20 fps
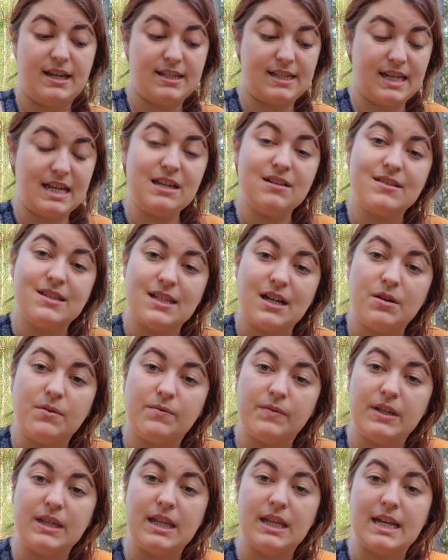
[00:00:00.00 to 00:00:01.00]
see yourself
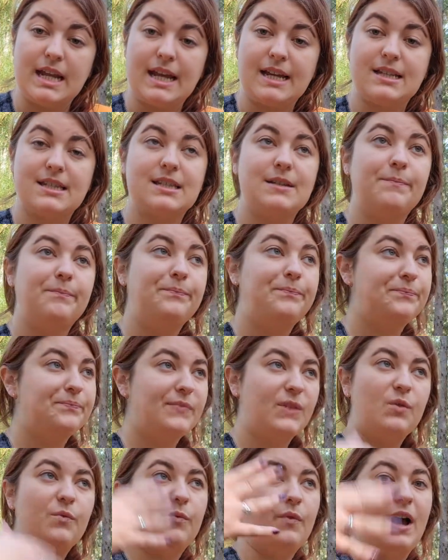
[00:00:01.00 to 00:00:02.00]
in the next
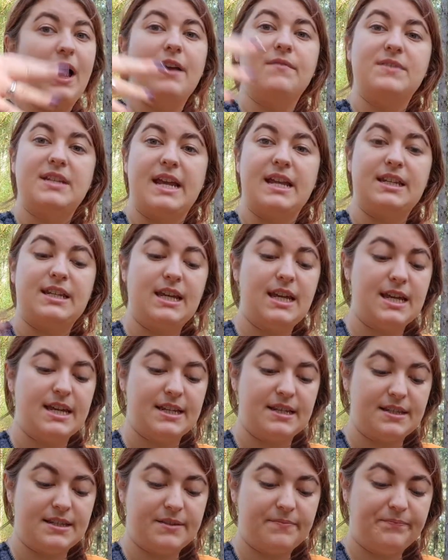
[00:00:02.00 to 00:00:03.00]
5-10
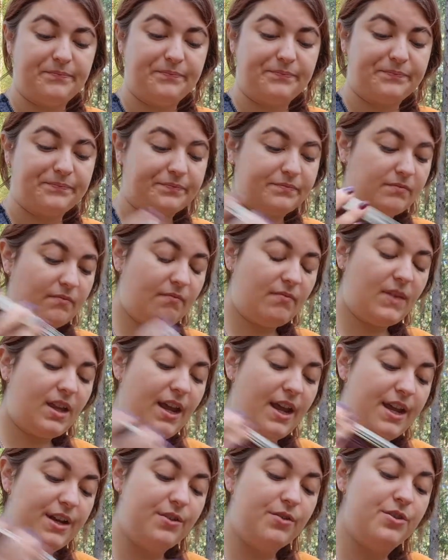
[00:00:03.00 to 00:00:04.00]
years,
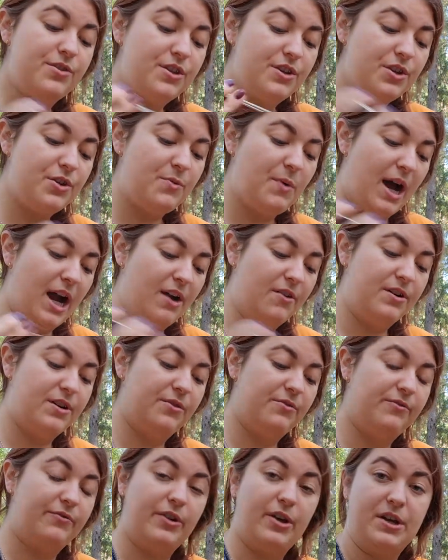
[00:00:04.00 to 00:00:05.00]
and know that you are in a
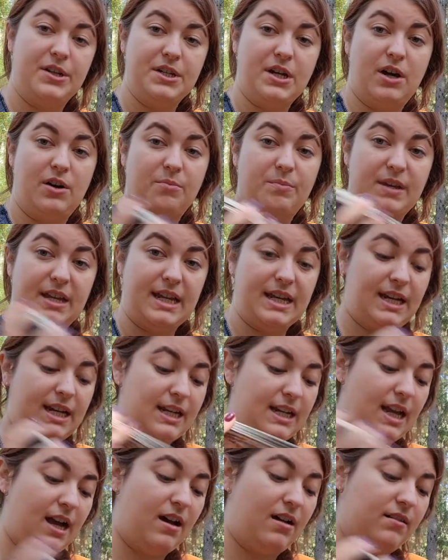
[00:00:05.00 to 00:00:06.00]
fertile beginning
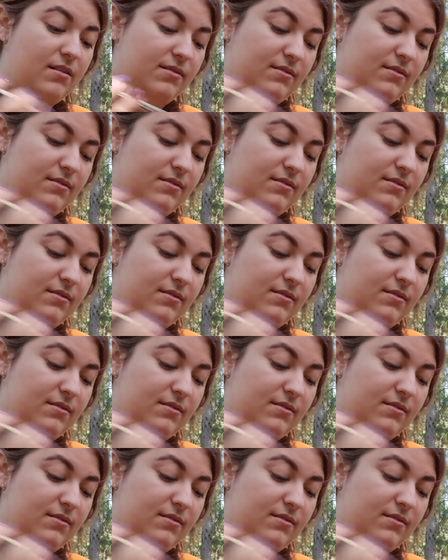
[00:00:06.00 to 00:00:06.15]
now.